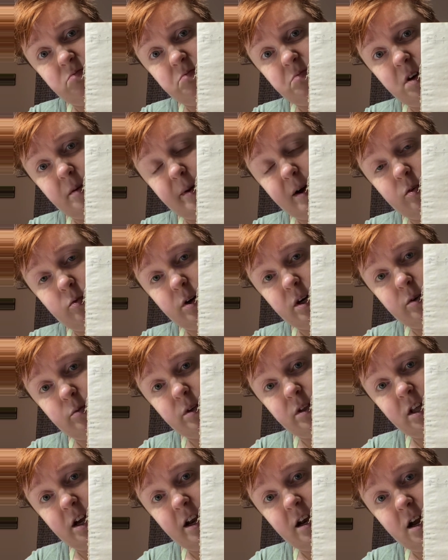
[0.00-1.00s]
about where it would
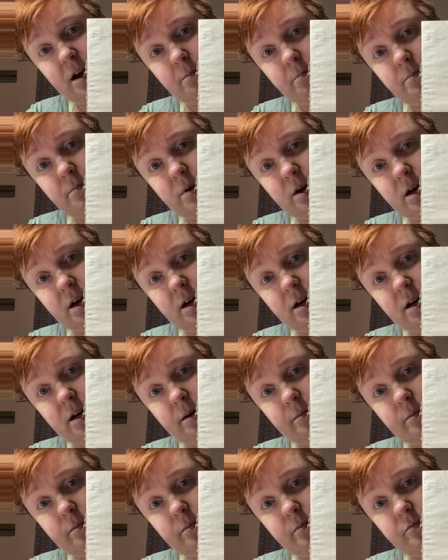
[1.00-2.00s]
line up.
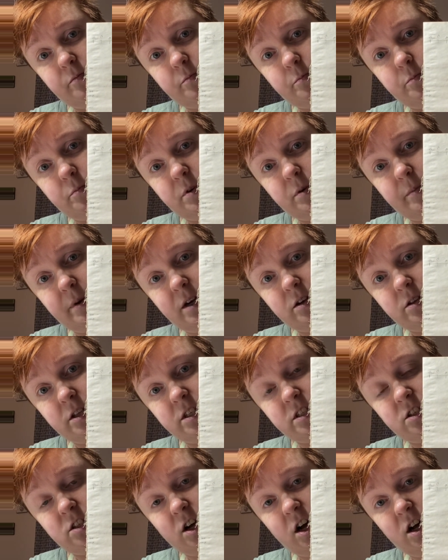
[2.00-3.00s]
Compared to this
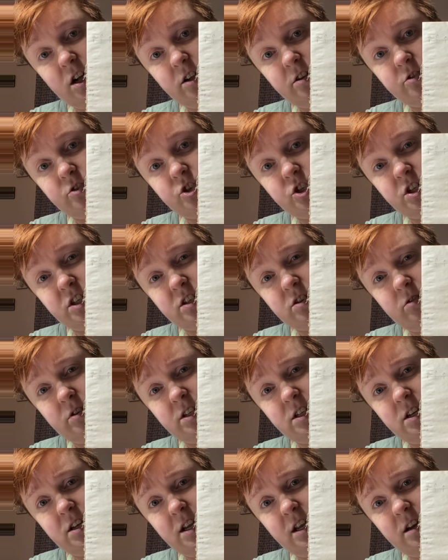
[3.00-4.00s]
doll, she's going
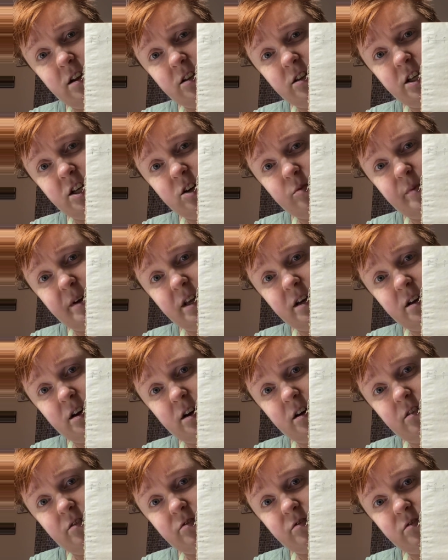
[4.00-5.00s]
to need a little bit
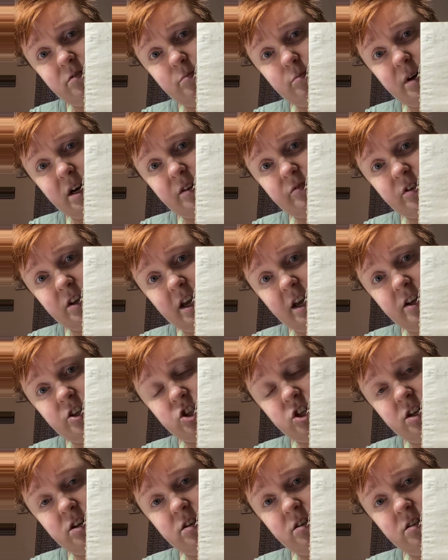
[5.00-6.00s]
of
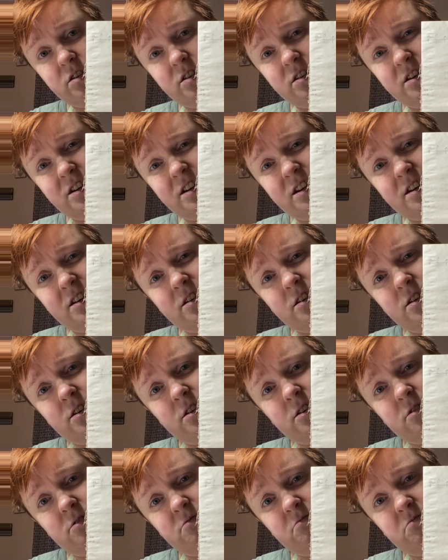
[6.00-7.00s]
modification.
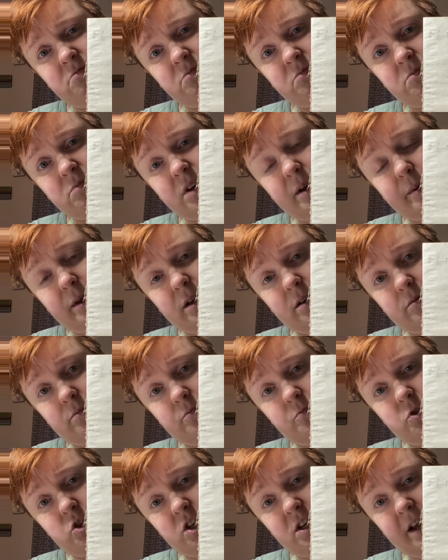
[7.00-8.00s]
I mean,
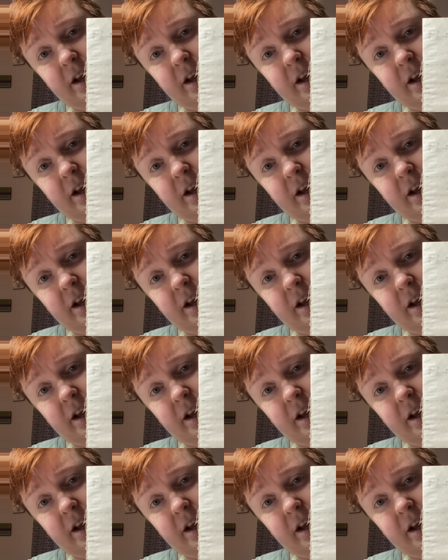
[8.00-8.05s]
she